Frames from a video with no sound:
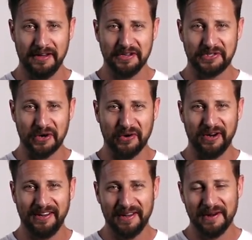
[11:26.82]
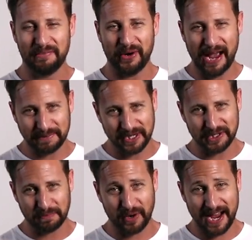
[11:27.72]
So perhaps
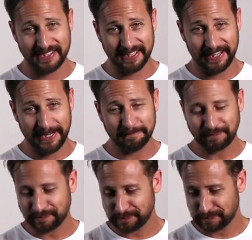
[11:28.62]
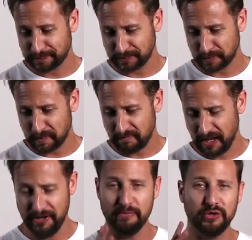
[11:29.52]
unsurprisingly,
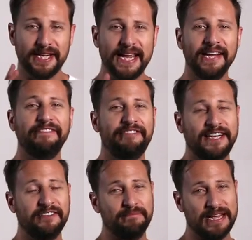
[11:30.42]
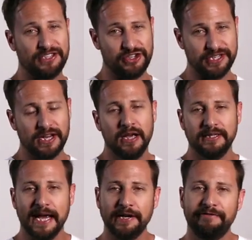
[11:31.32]
the most ineffective messages
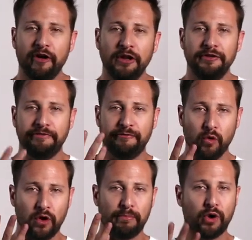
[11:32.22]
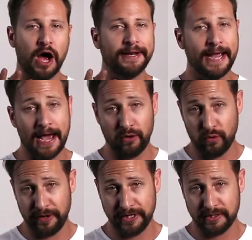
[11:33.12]
tend to fall into 4 broad
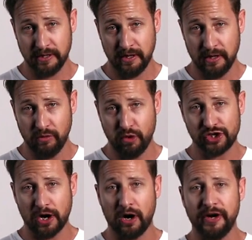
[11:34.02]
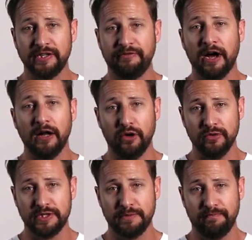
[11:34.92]
categories, which are as
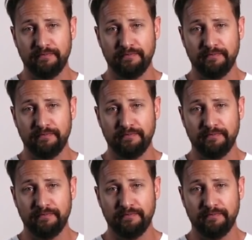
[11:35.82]
follows.